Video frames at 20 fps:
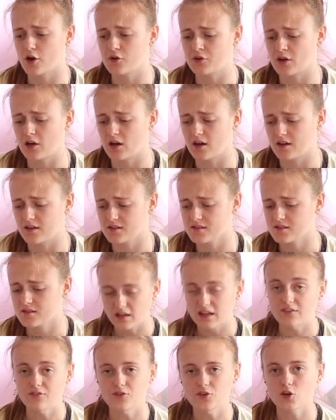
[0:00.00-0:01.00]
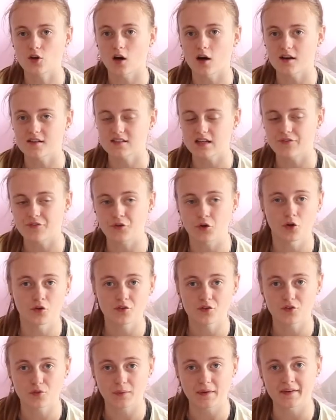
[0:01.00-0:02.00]
nice. If you guys have an
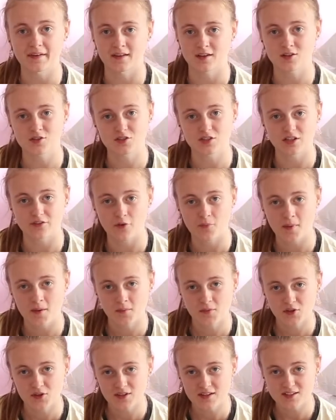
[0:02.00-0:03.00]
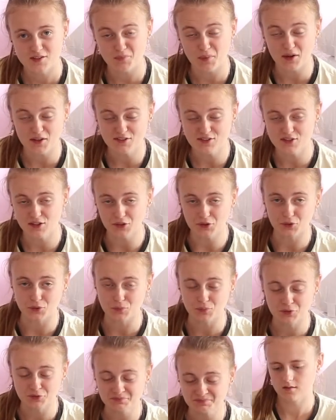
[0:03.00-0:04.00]
ensuite next year, remember you need to buy
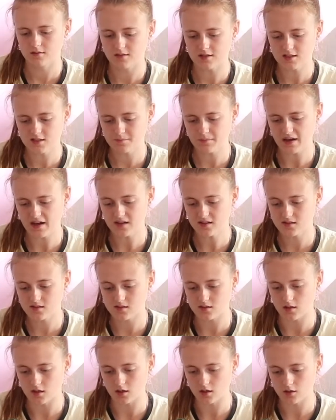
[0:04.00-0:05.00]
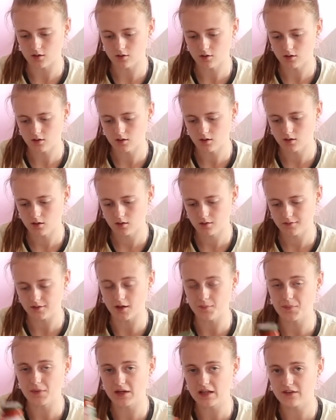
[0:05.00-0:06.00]
soap. This pesto that I
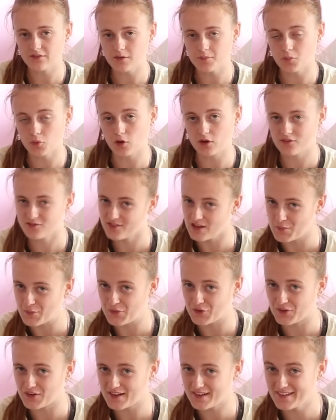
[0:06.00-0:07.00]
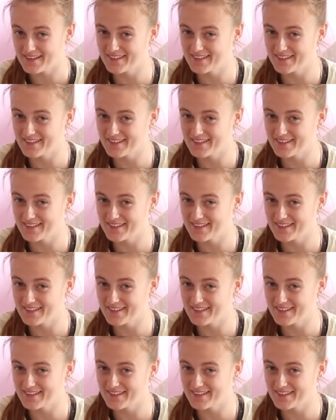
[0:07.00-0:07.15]
believe I bought in February,